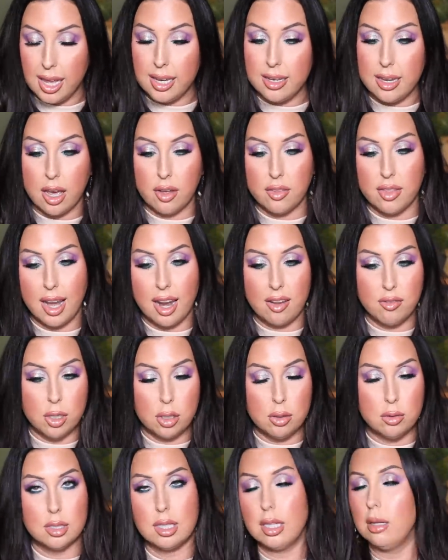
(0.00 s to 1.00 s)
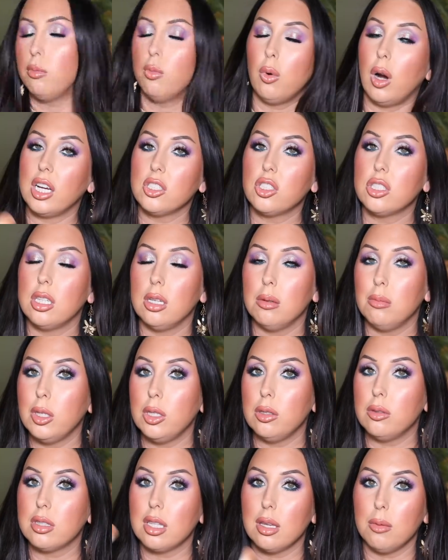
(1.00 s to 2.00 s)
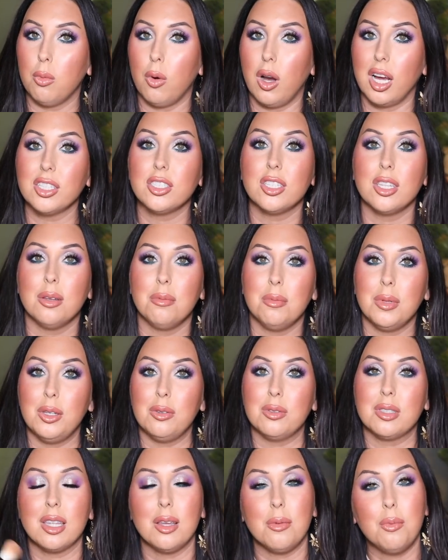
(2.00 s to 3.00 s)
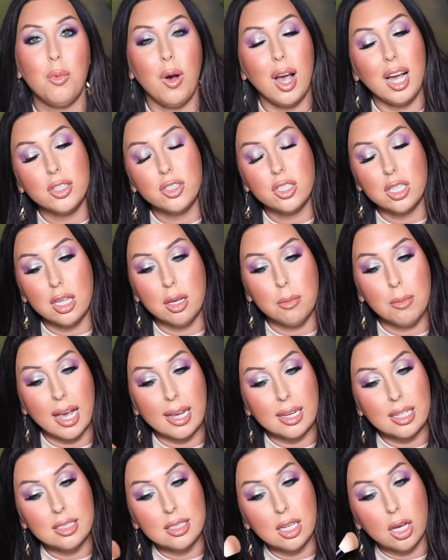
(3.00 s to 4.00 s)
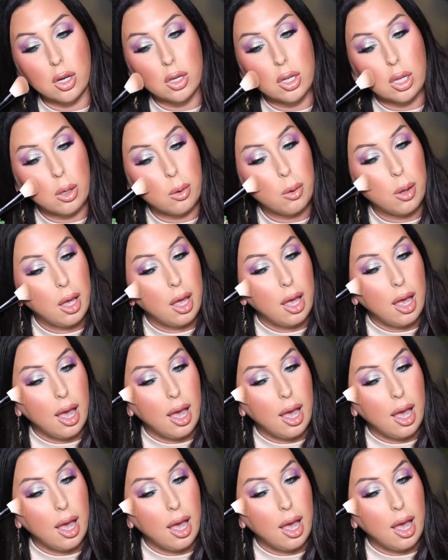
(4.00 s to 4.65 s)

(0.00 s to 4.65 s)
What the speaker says: Now that I've used them, washed them, I can tell you